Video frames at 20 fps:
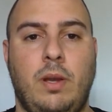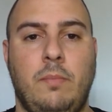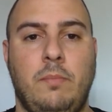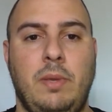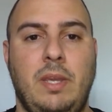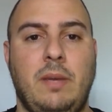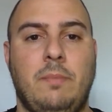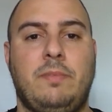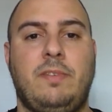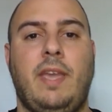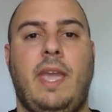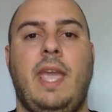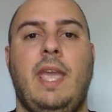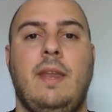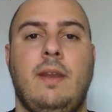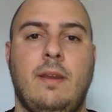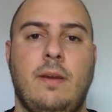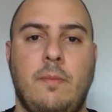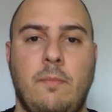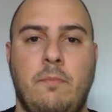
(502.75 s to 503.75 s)
be
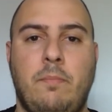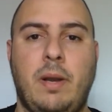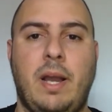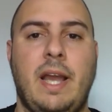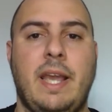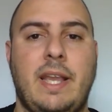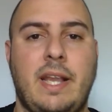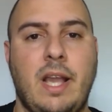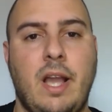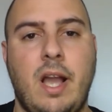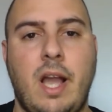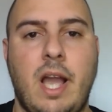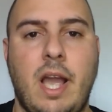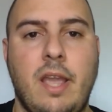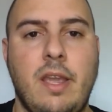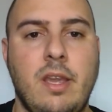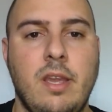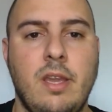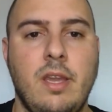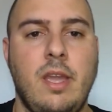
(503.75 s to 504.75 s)
obtained by
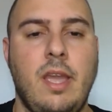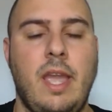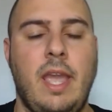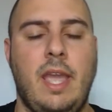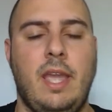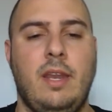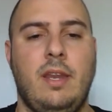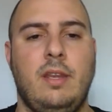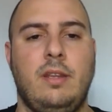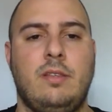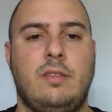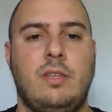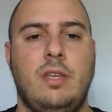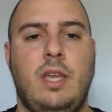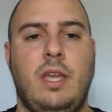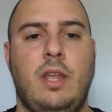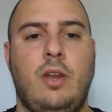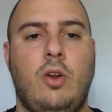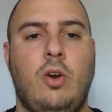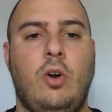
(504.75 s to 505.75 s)
Kai,
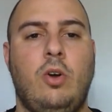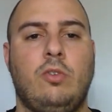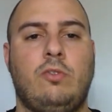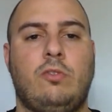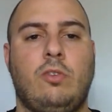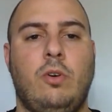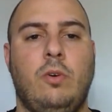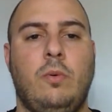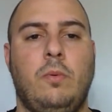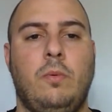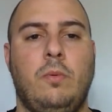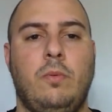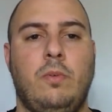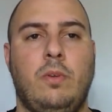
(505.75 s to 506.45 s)
and also